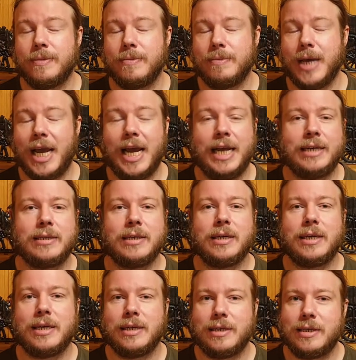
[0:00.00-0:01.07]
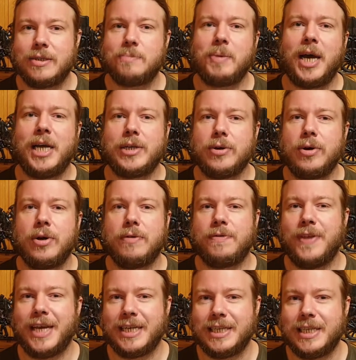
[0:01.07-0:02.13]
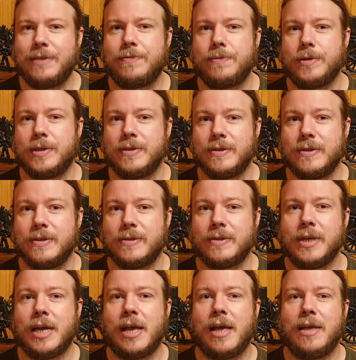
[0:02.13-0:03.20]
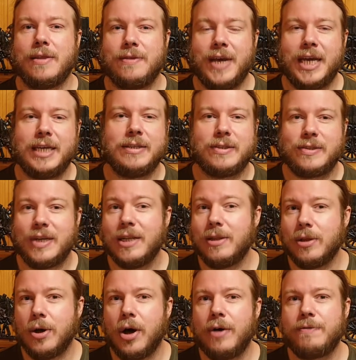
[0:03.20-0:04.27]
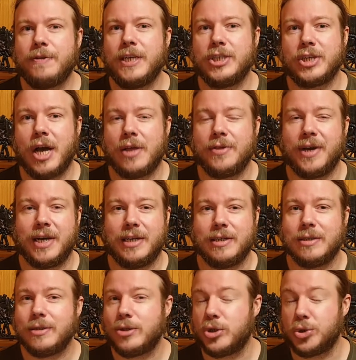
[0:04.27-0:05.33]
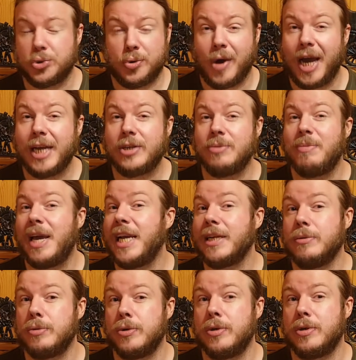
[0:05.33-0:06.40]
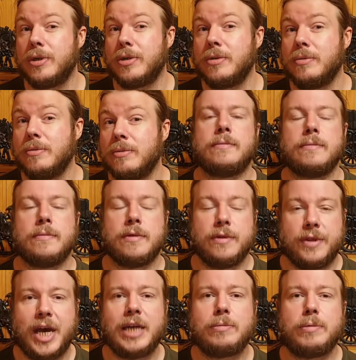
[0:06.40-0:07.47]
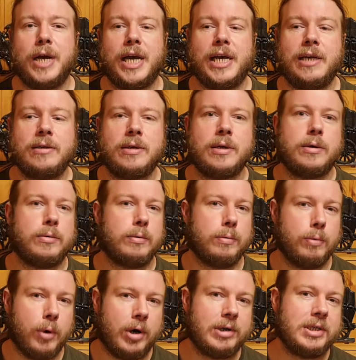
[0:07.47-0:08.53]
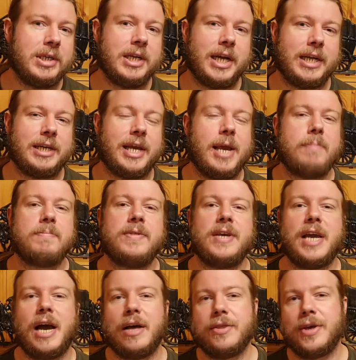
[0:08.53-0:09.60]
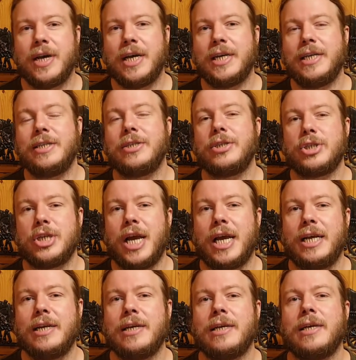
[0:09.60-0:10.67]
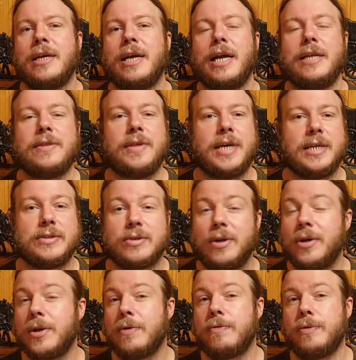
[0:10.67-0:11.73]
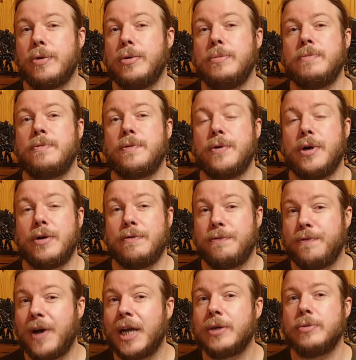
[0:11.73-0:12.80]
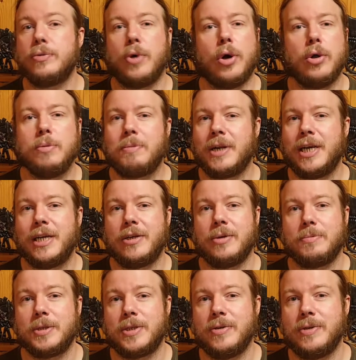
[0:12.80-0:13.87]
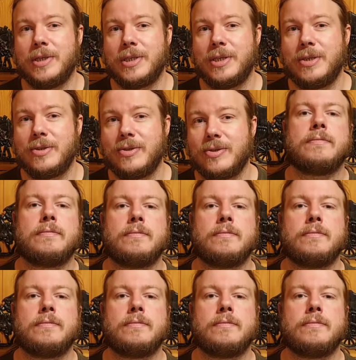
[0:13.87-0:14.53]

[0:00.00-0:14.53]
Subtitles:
And despite all of their differences, they still love each other and try to make it work. That way, one can keep the other in check, and there's a lot of room for fun role-playing opportunities.